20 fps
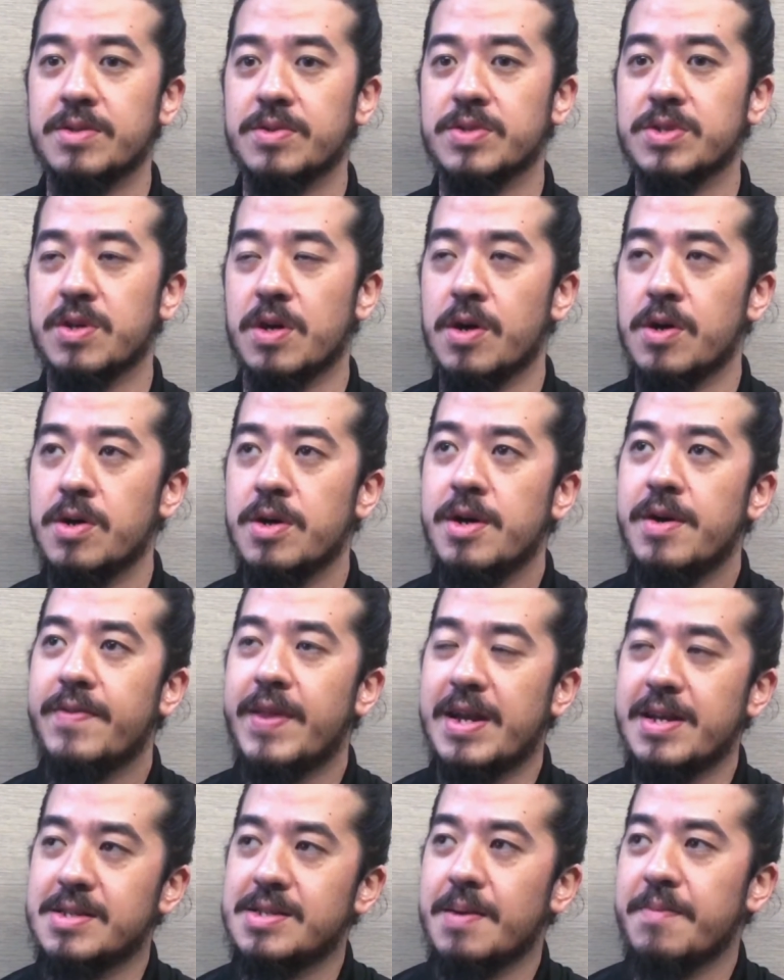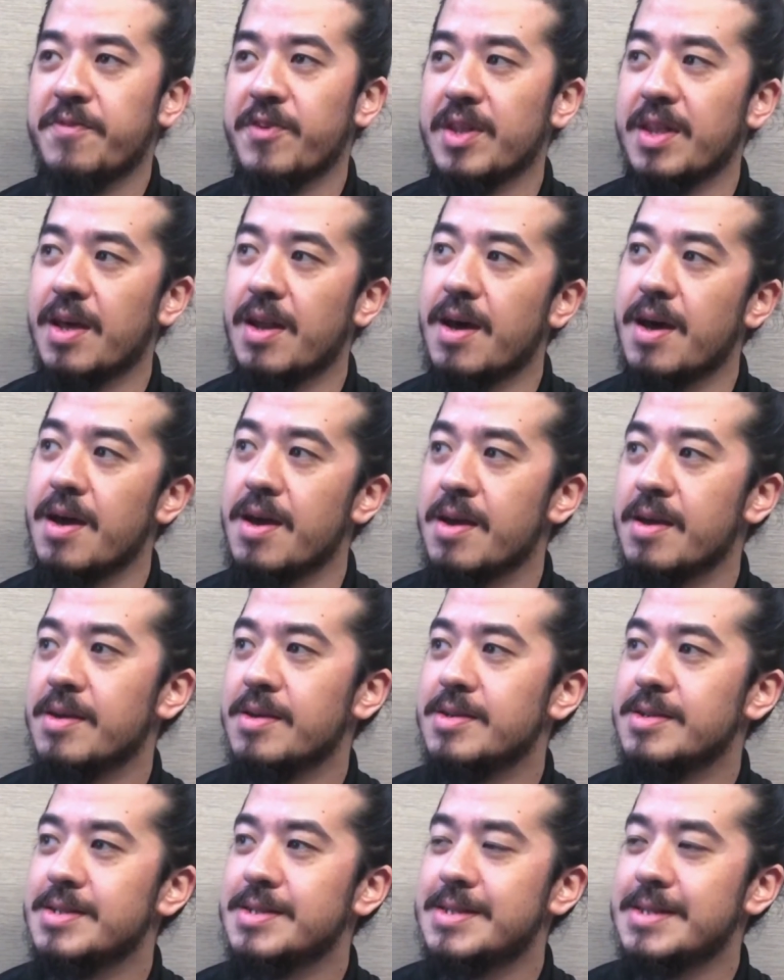So that is something that I
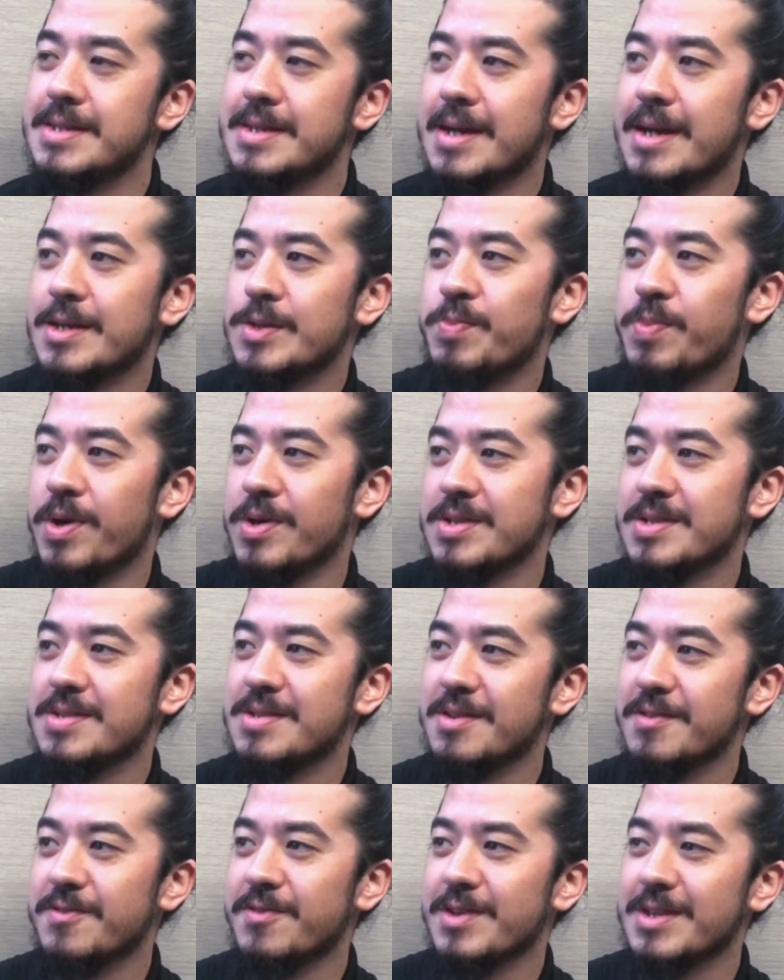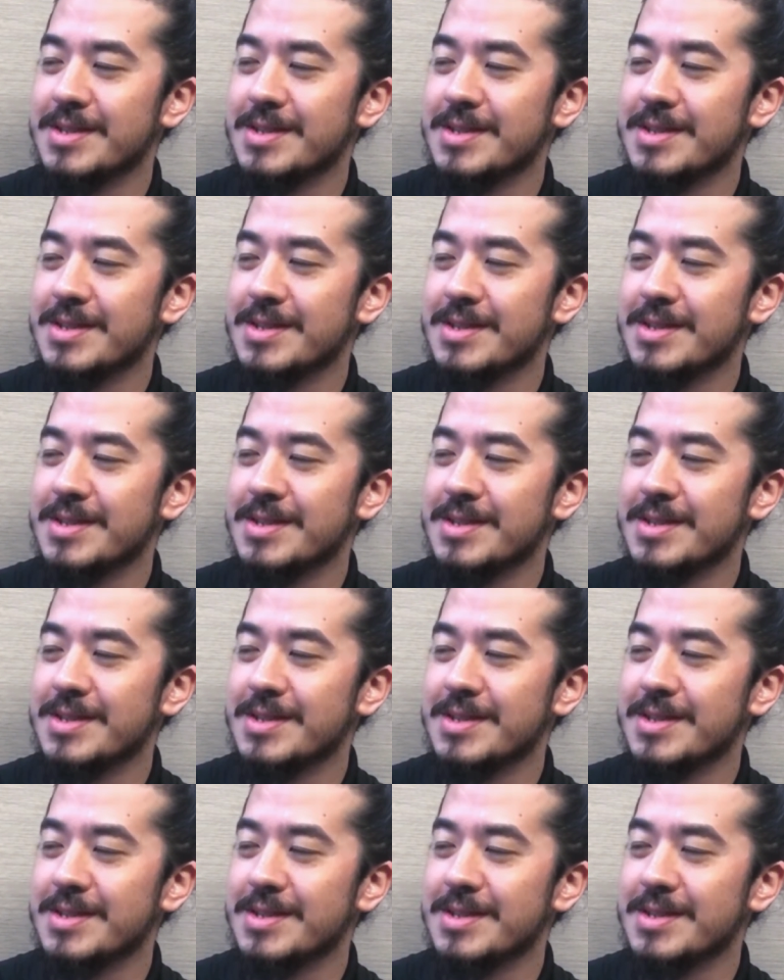see as positive.